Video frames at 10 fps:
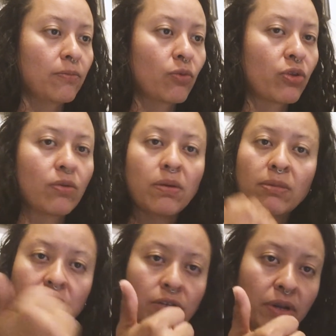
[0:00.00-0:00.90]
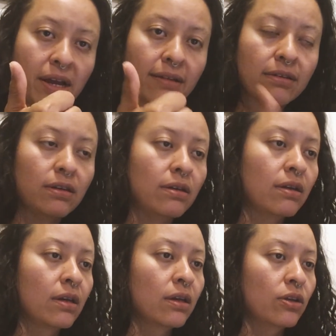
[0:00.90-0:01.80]
whether it be materiality,
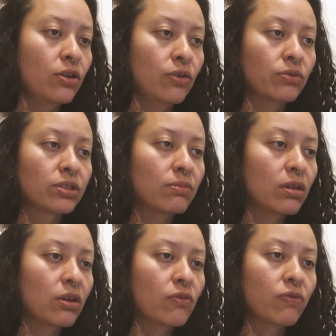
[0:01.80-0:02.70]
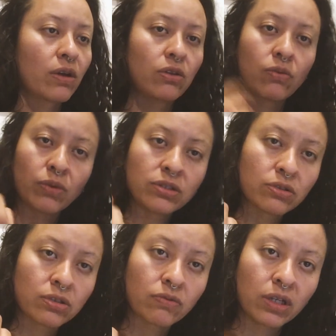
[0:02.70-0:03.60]
you know, something that you found in the
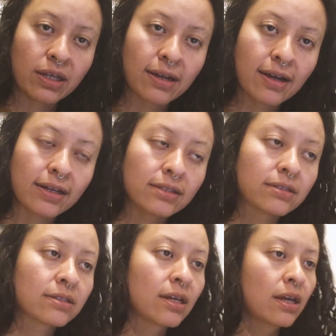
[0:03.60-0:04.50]
research of Lincoln Heights,